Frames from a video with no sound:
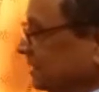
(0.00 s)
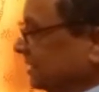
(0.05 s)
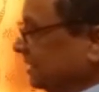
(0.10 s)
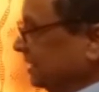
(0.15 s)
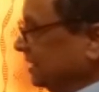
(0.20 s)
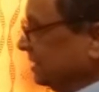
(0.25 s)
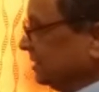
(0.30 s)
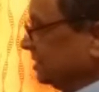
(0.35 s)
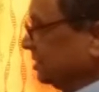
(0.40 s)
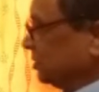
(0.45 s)

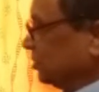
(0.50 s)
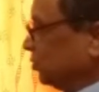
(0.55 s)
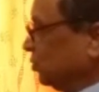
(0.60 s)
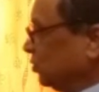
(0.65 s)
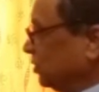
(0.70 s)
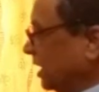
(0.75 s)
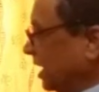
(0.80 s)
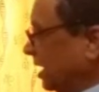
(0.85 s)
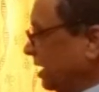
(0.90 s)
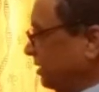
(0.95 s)

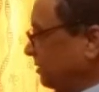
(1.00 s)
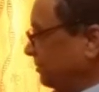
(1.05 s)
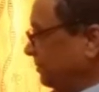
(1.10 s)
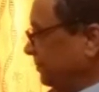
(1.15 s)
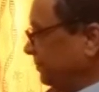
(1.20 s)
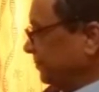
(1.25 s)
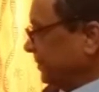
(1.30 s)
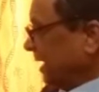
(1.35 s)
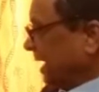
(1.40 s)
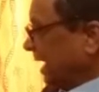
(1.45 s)
Institute of
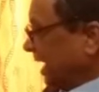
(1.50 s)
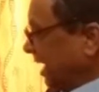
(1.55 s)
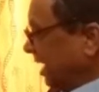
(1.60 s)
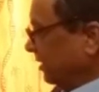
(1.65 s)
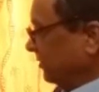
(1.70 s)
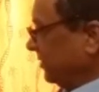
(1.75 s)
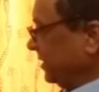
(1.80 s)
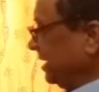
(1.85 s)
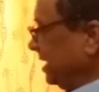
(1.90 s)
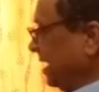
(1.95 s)

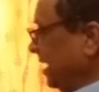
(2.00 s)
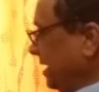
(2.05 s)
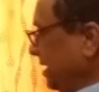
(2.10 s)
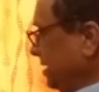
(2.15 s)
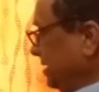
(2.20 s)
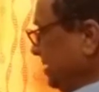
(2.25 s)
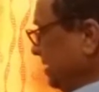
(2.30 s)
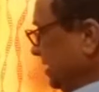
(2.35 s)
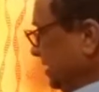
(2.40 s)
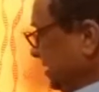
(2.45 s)
Heavy
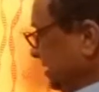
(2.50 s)
Ion